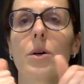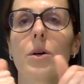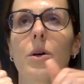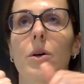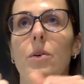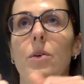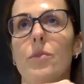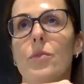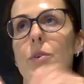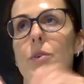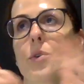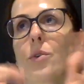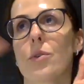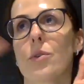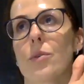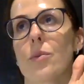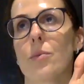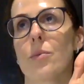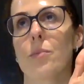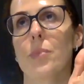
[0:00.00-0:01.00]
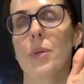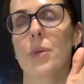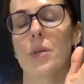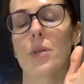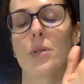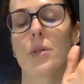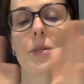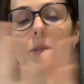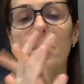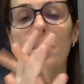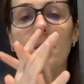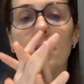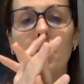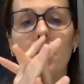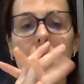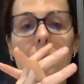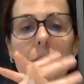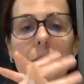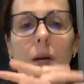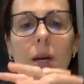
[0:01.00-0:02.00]
of your peers.
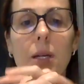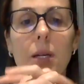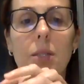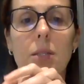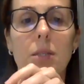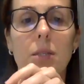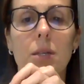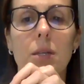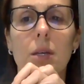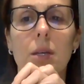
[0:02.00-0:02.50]
All right.